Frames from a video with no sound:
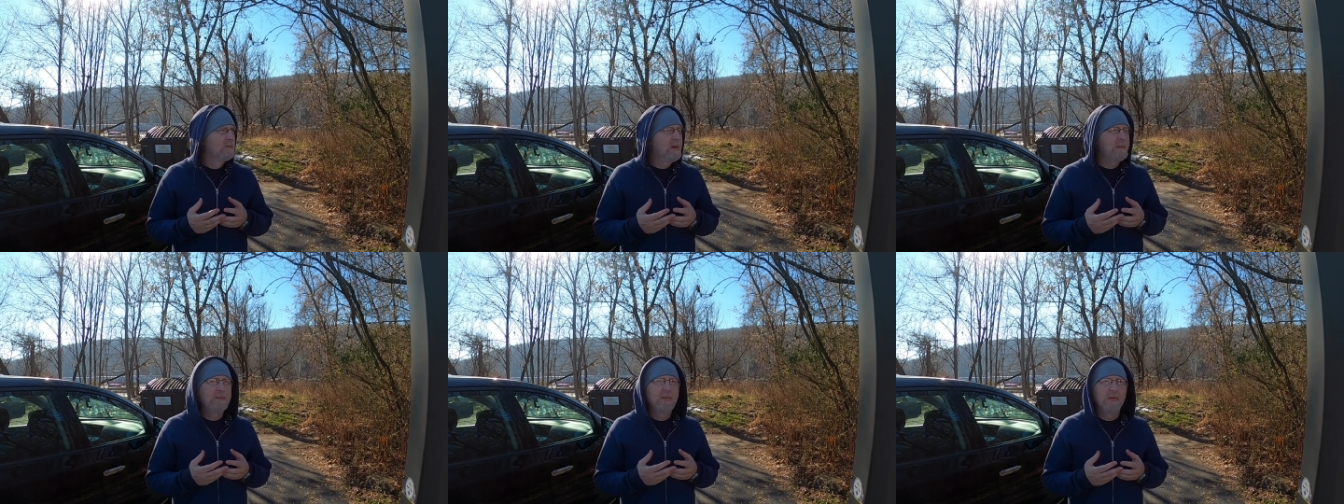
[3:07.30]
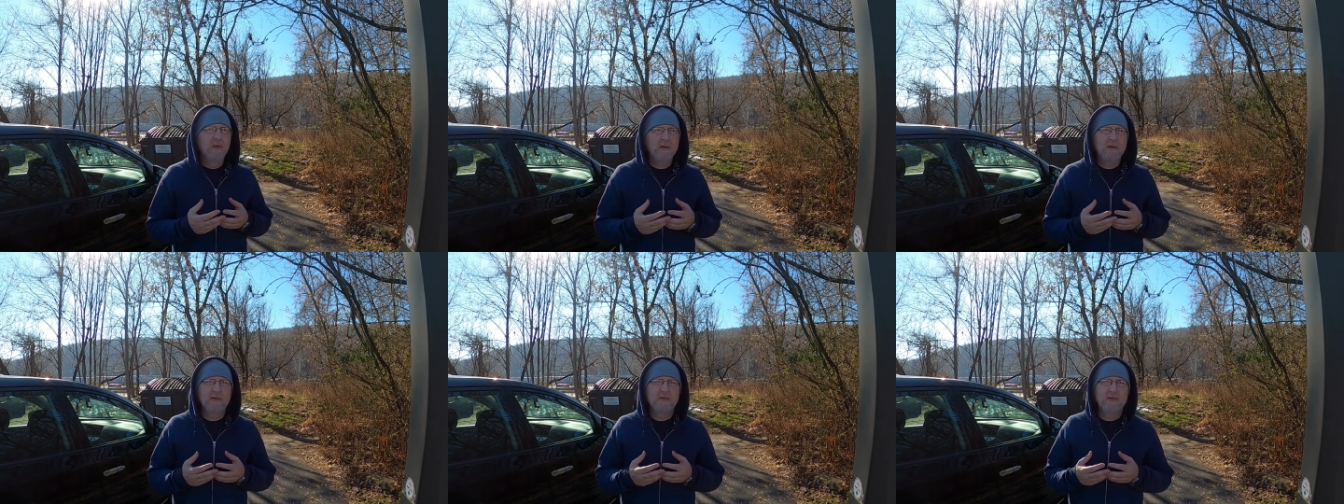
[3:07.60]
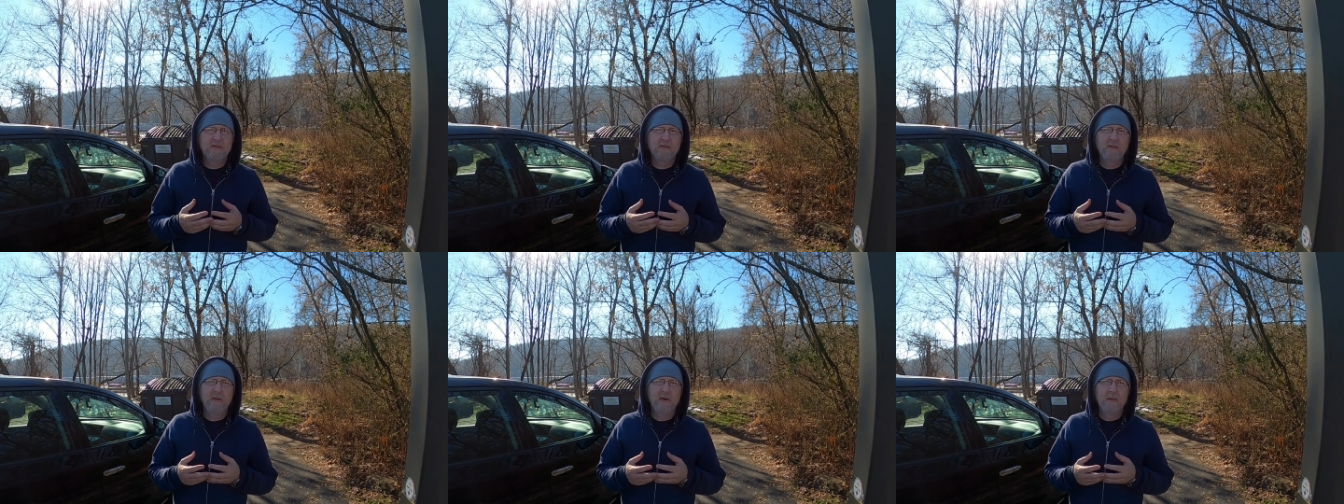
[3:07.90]
people look at
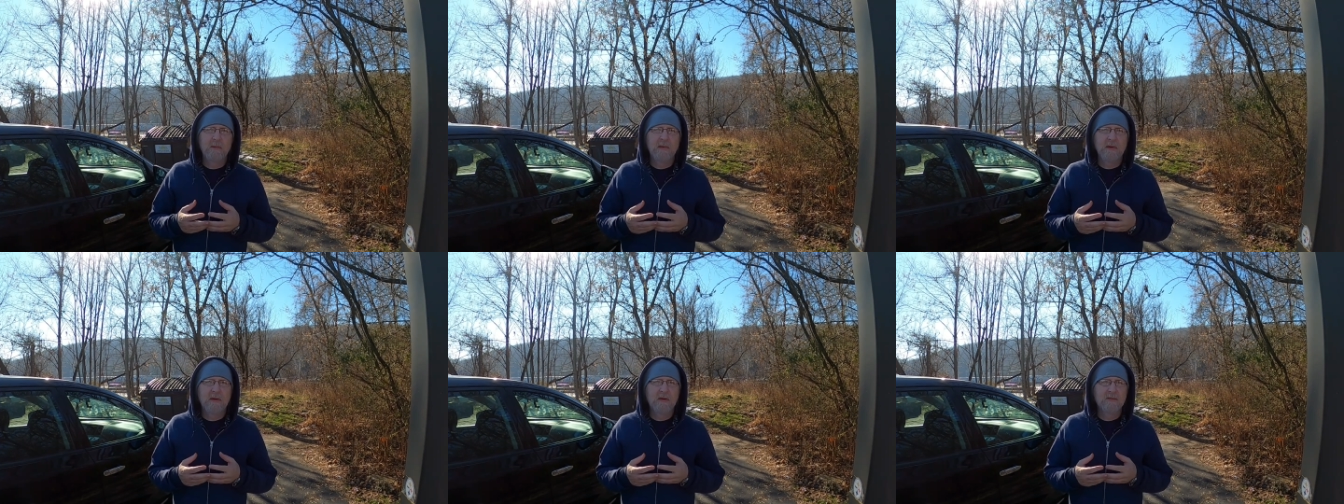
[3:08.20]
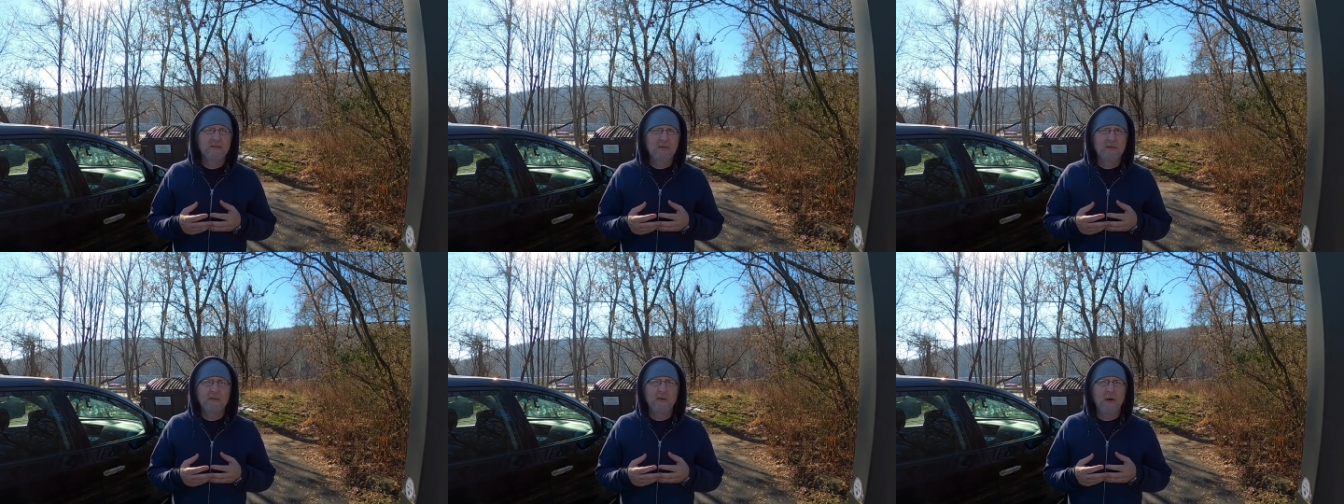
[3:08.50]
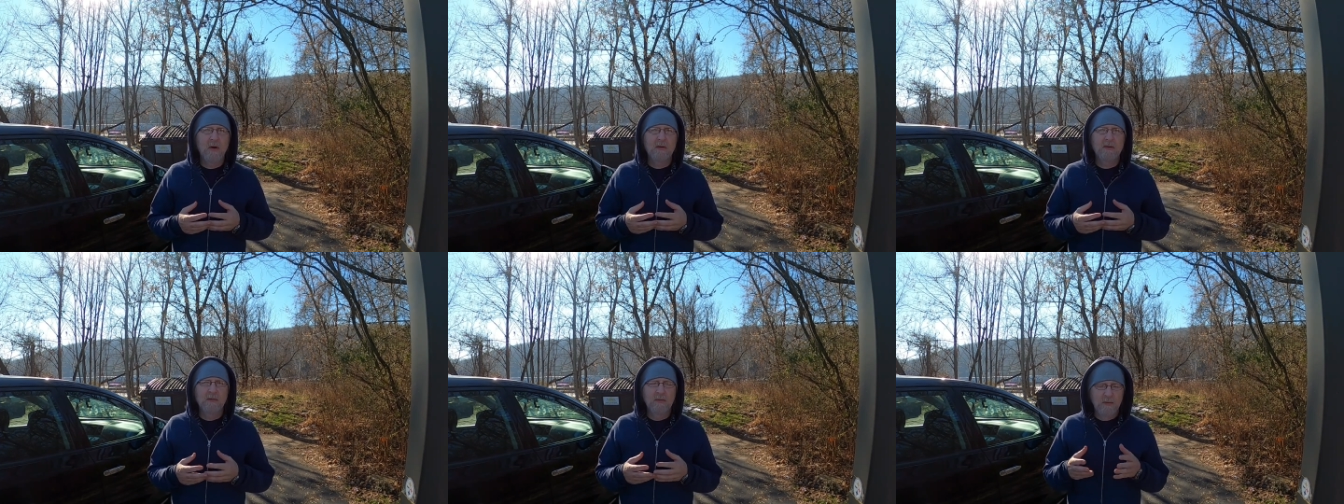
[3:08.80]
you funny because you're
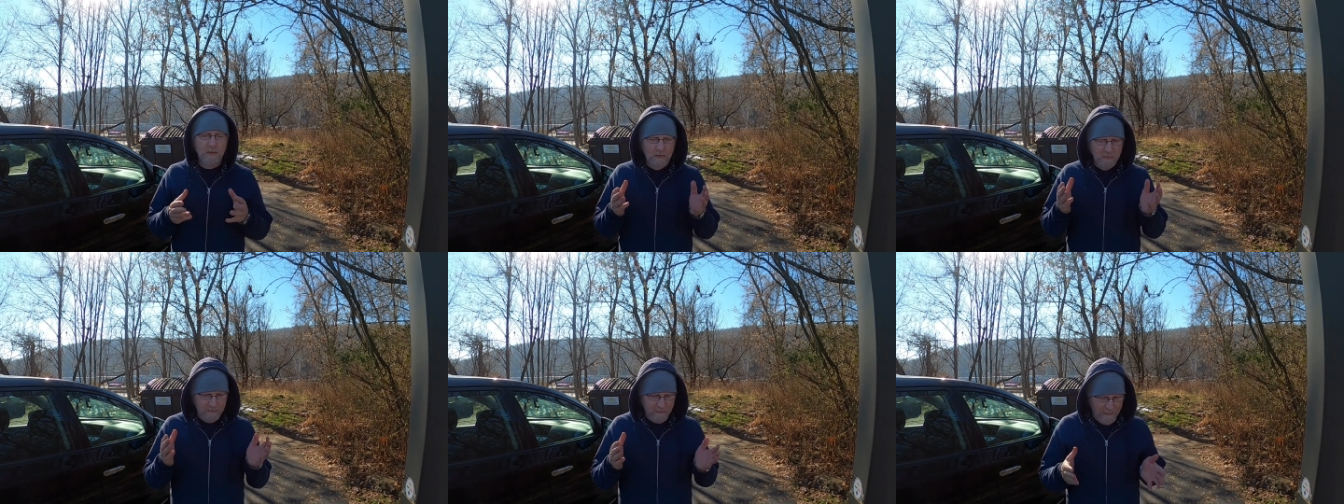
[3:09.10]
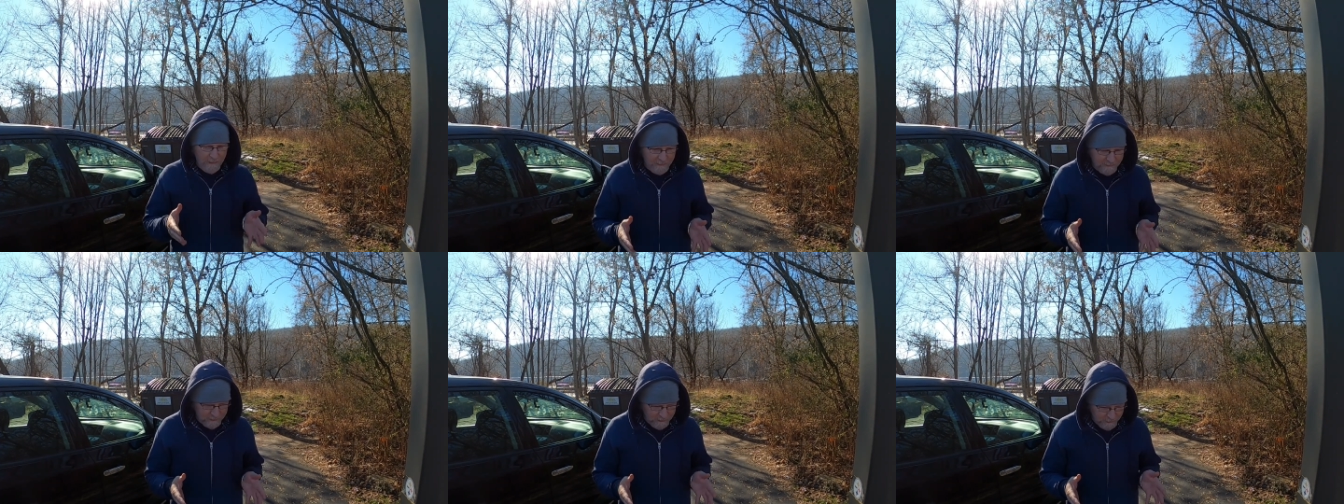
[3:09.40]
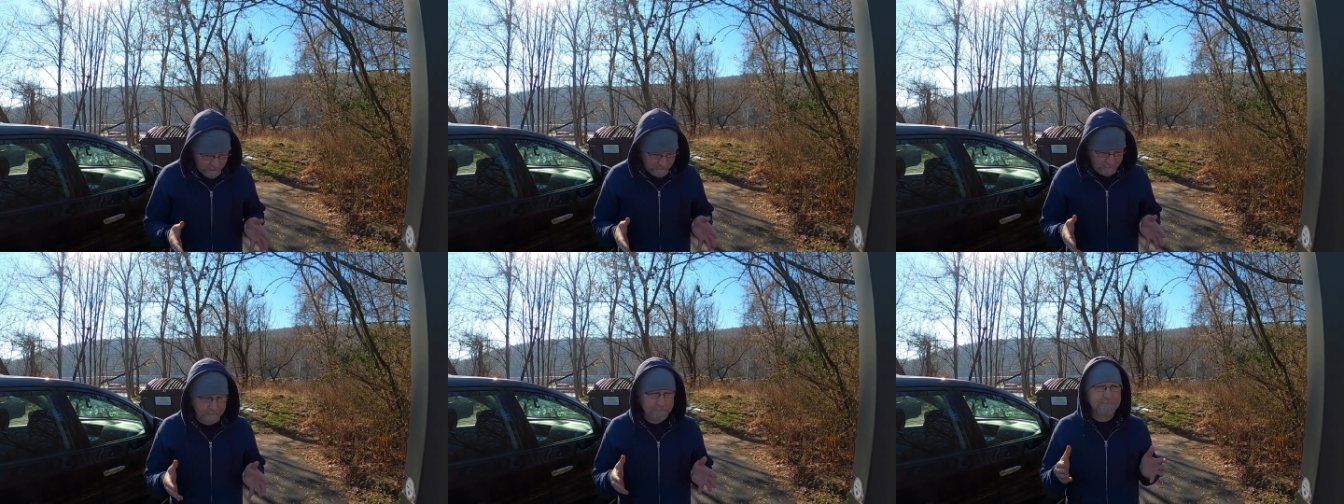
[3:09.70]
talking to a vacuum.